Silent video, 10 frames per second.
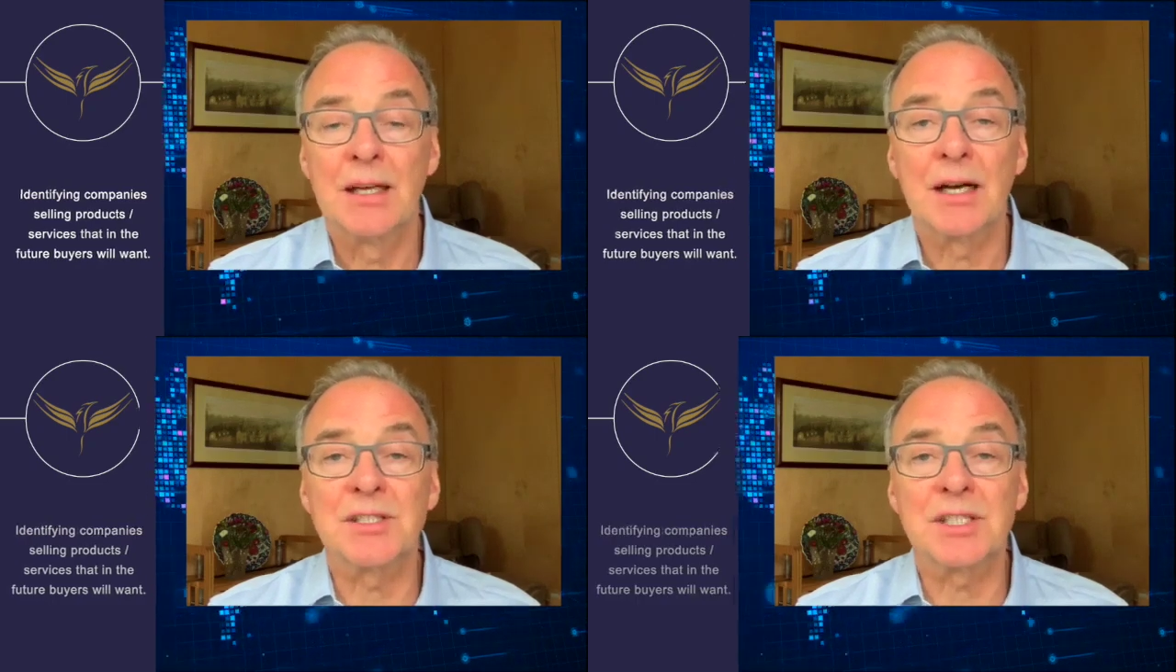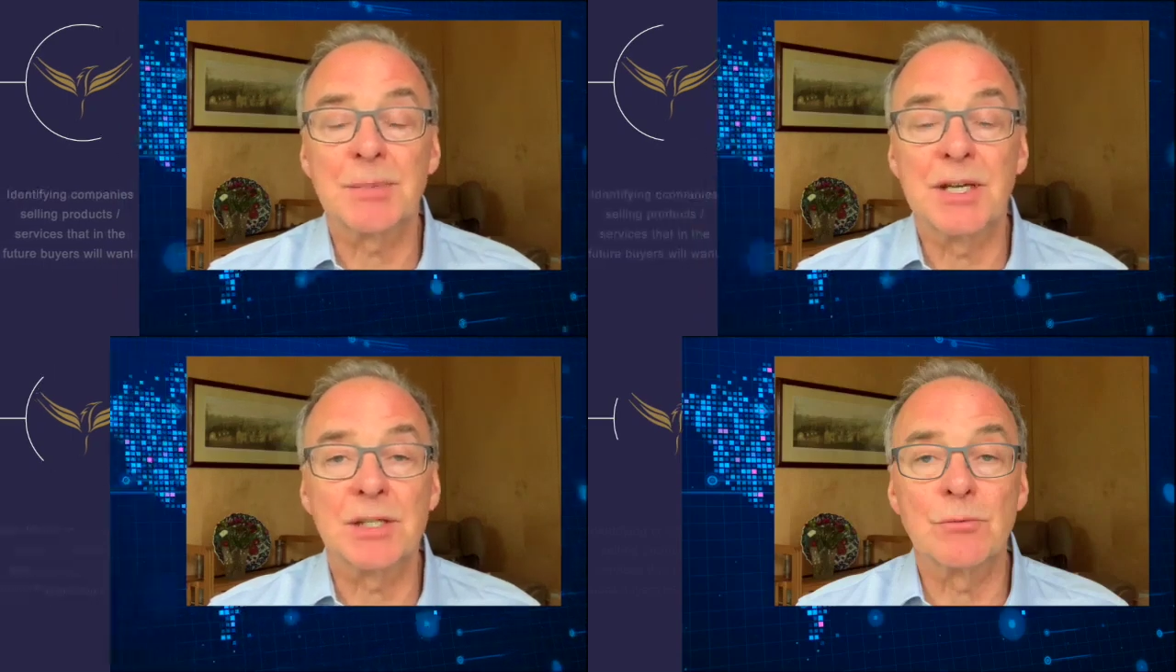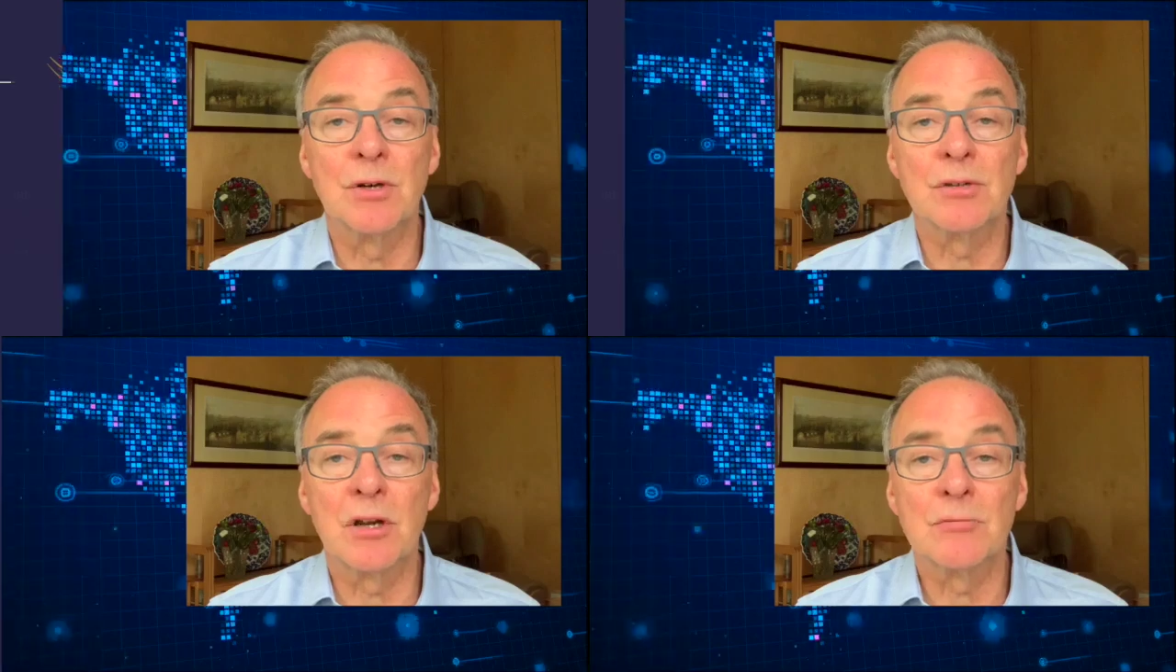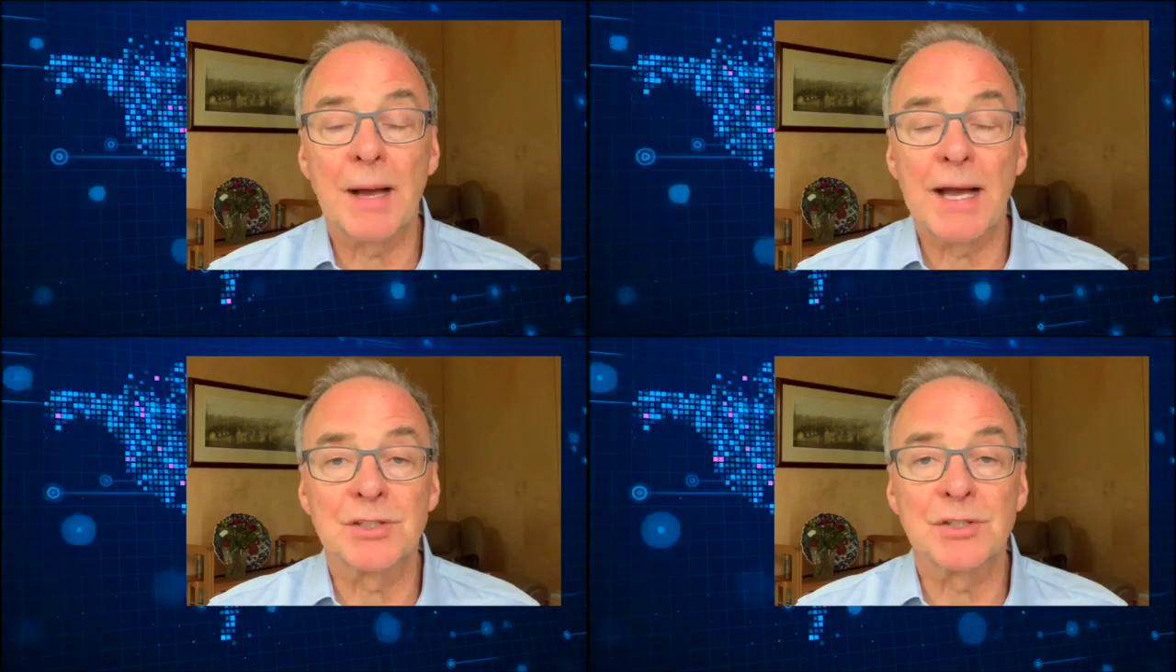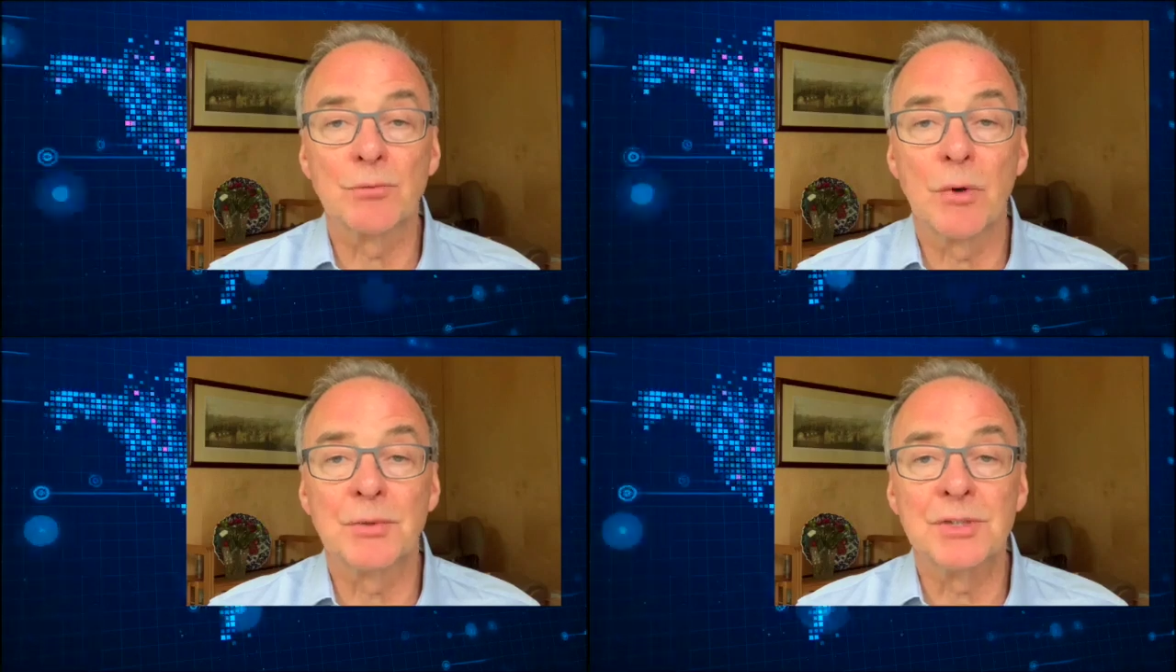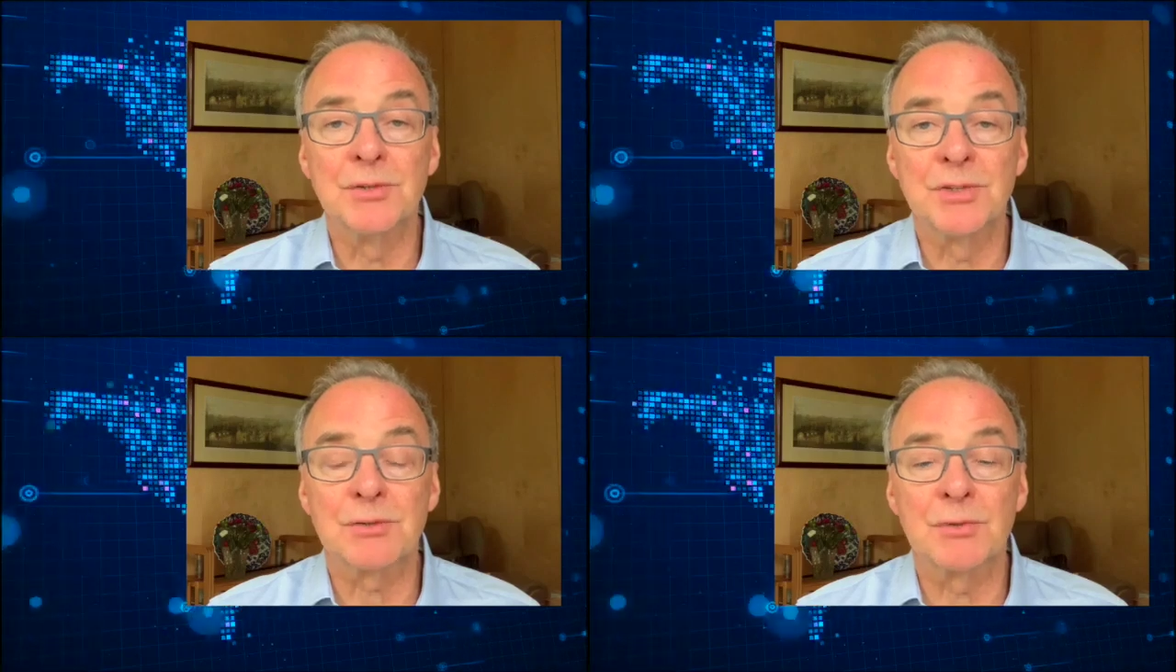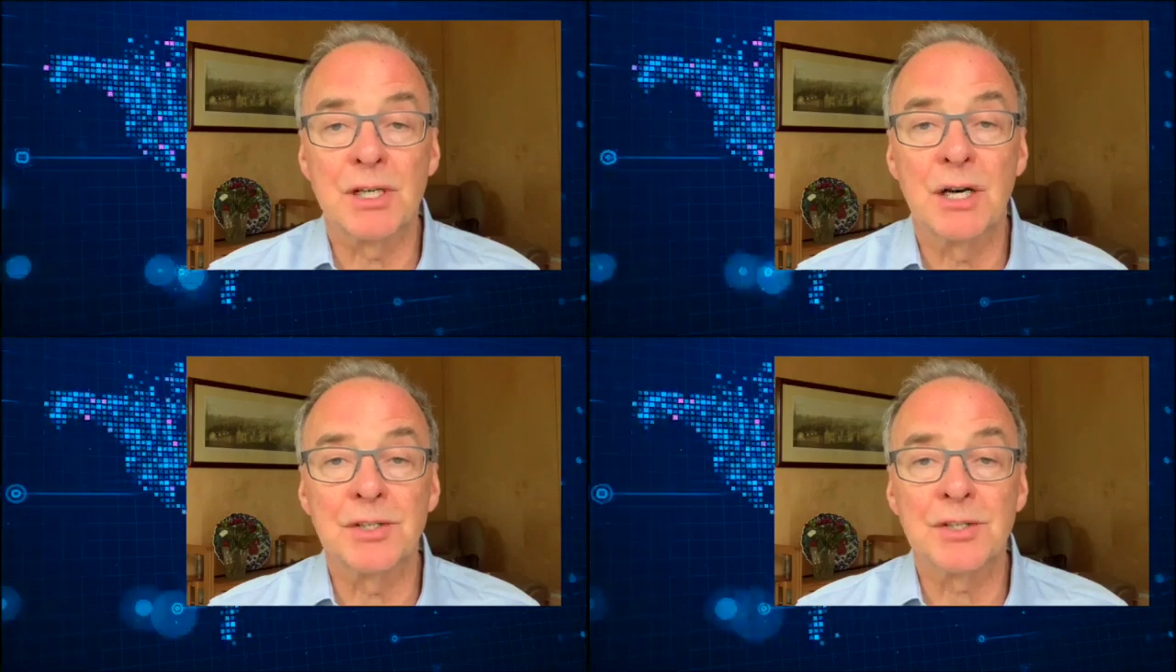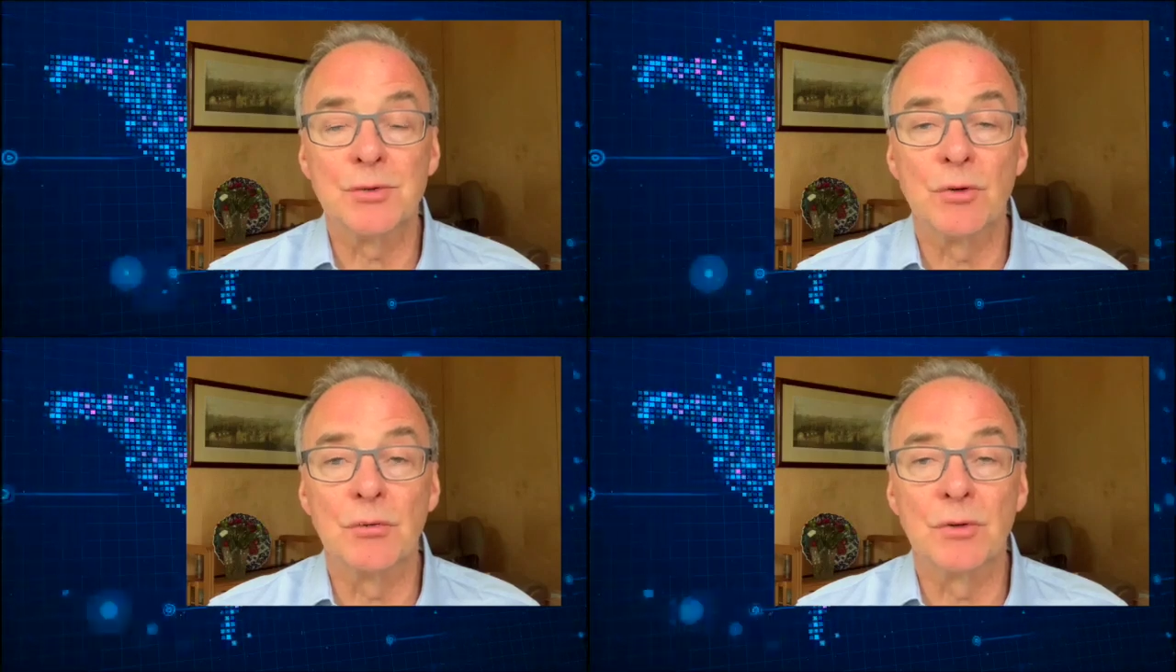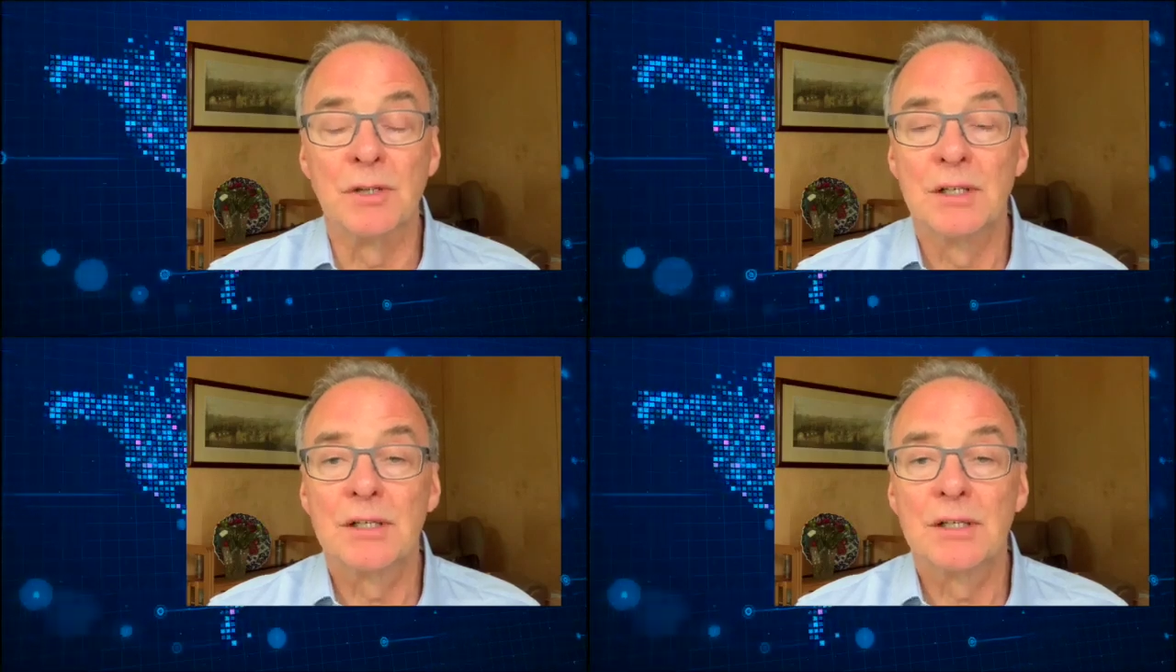I suspect it won't go back to what we used to regard as normal